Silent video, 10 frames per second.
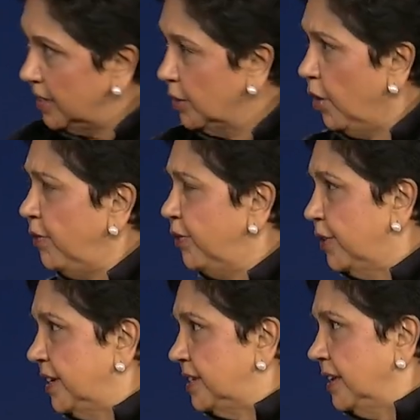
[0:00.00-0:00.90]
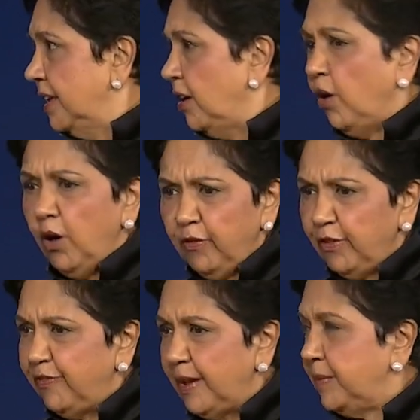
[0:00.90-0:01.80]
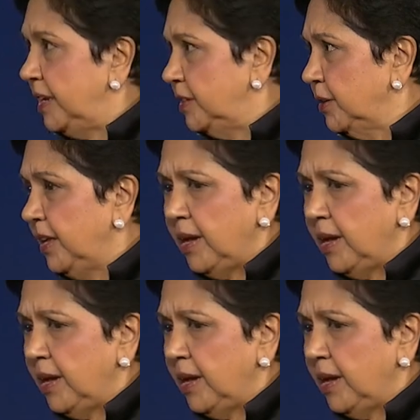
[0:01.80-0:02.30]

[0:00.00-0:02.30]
Go for it. All for families, okay?